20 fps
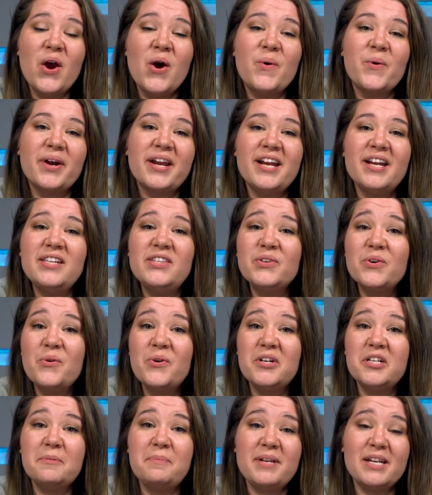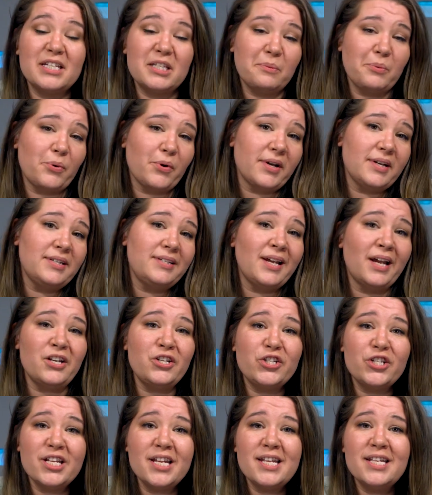where kids are going to be exploring
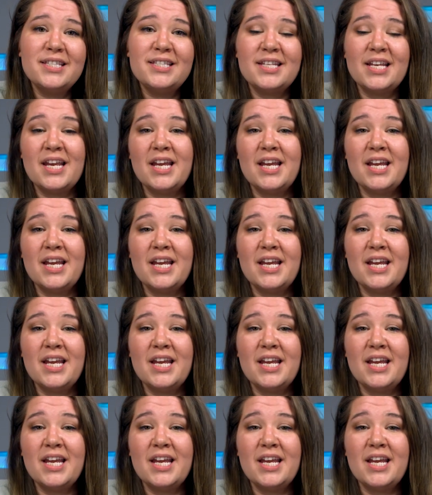dungeons